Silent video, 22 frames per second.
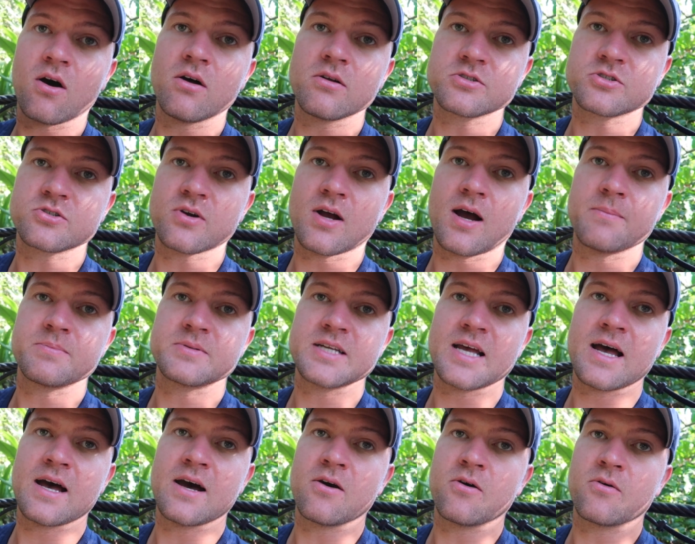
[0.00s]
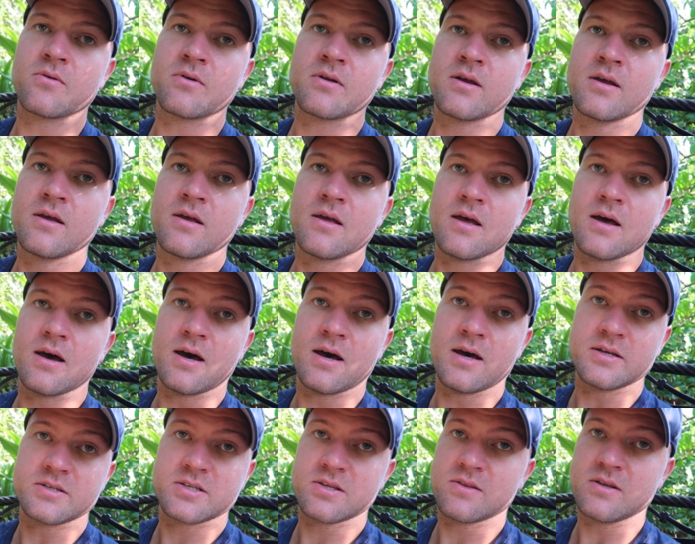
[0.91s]
all drop down
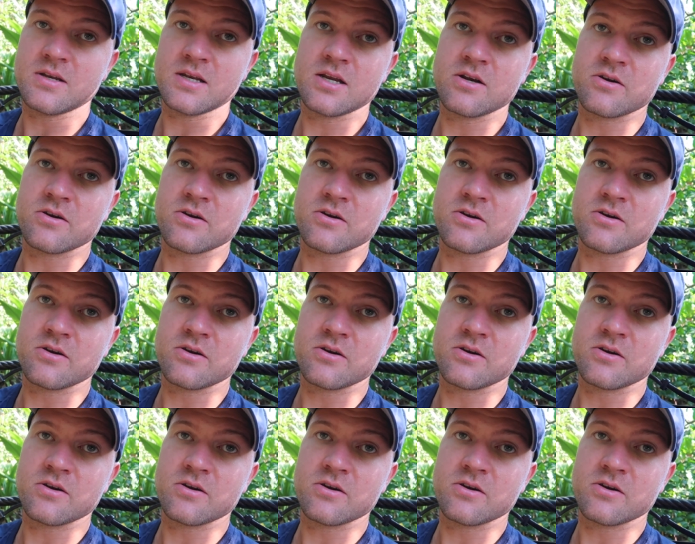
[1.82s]
uh, to the